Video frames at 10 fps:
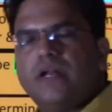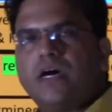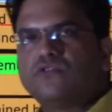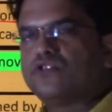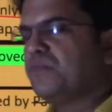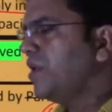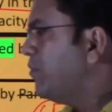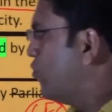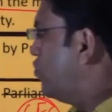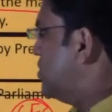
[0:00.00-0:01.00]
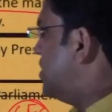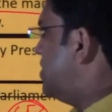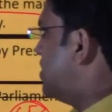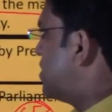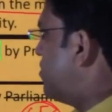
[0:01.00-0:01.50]
And how Supreme Court
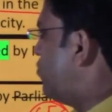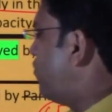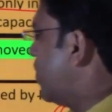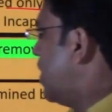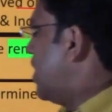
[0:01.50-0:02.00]
judge is removed?